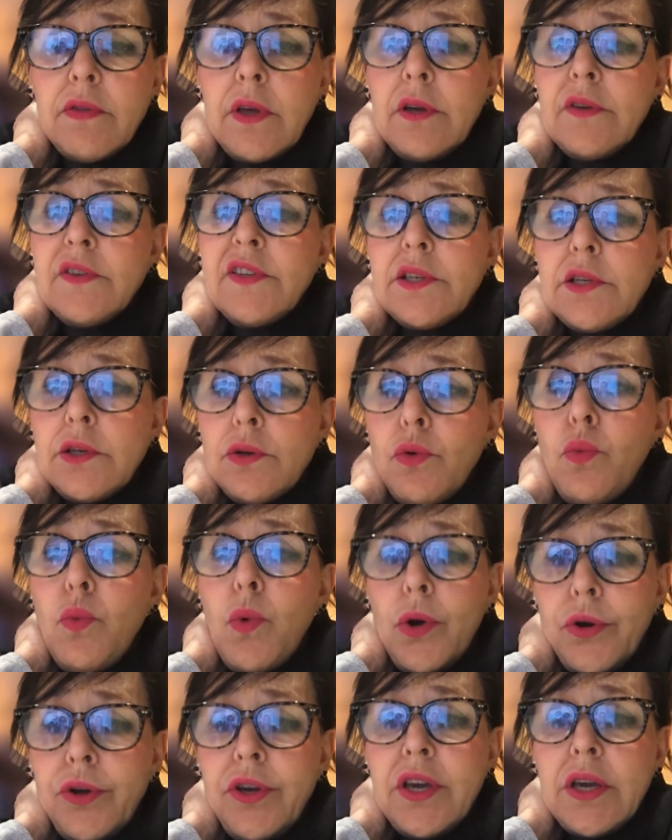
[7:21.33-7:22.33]
They're still
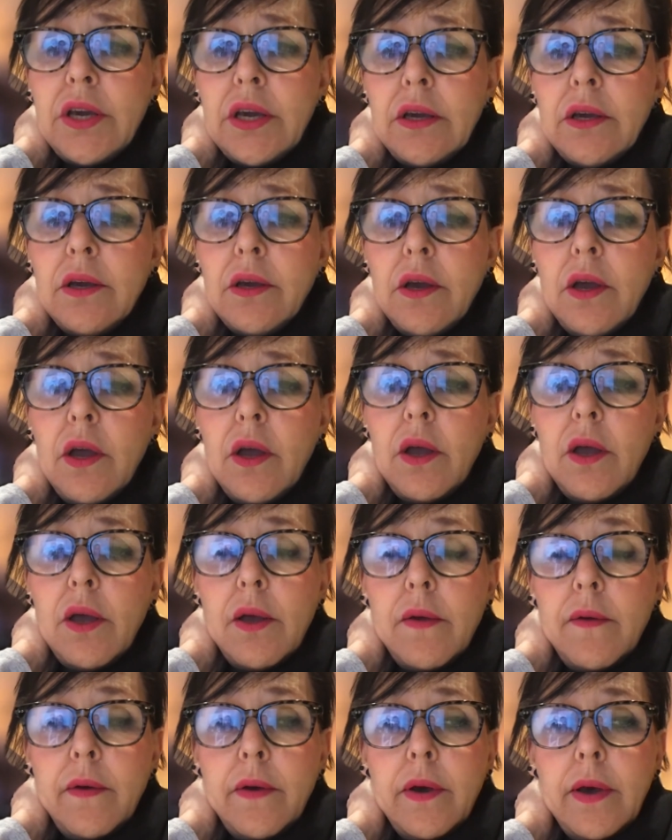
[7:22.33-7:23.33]
working
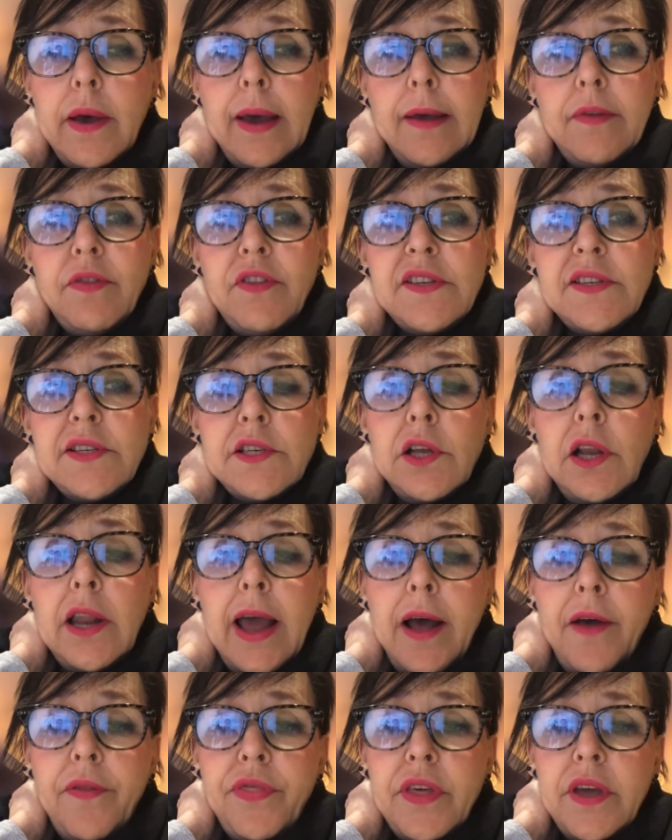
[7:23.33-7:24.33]
and they're still
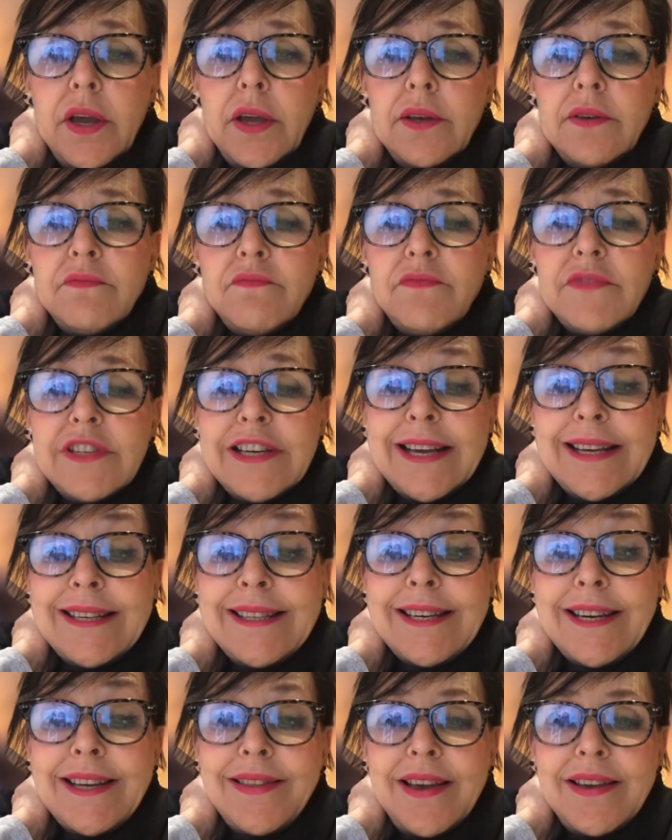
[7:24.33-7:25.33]
out there
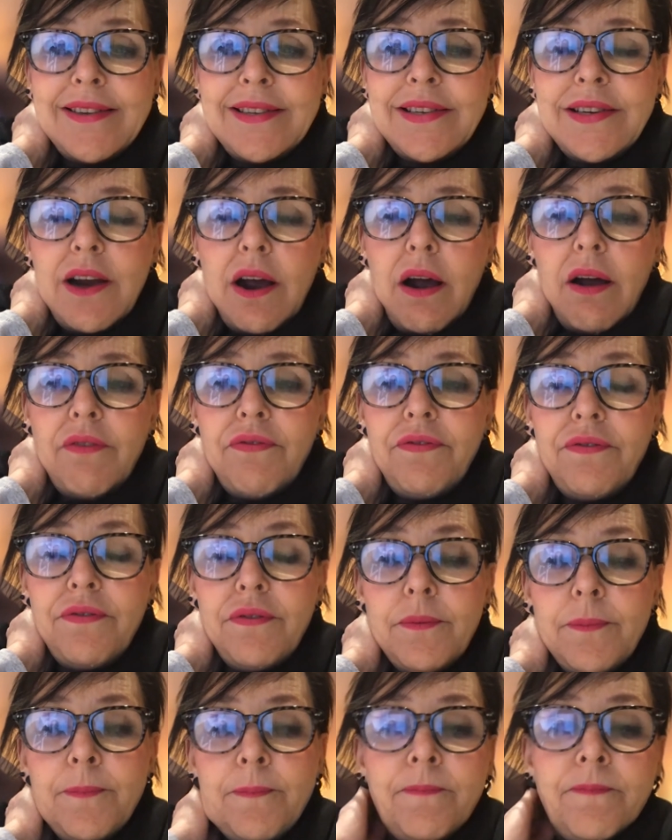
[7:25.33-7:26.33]
testing their
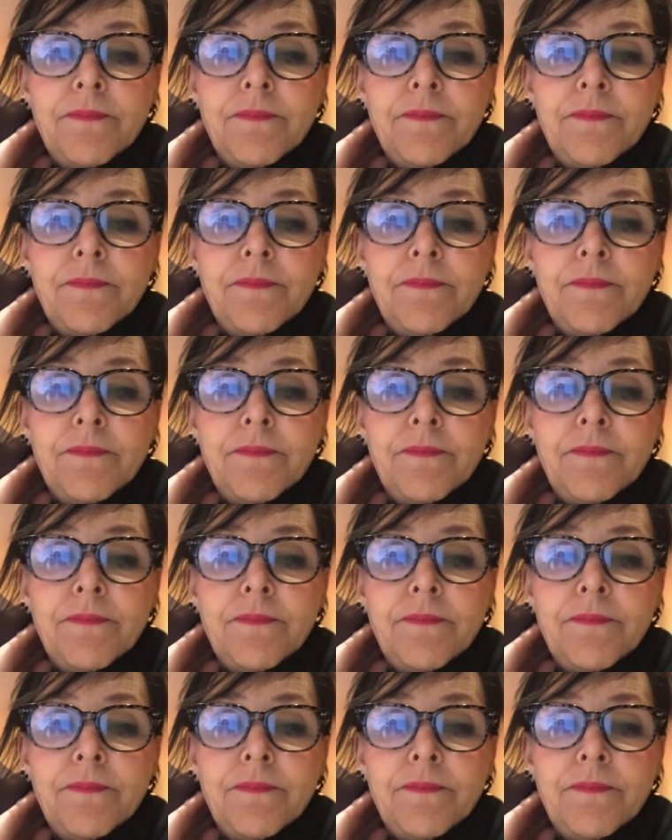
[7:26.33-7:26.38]
stuff.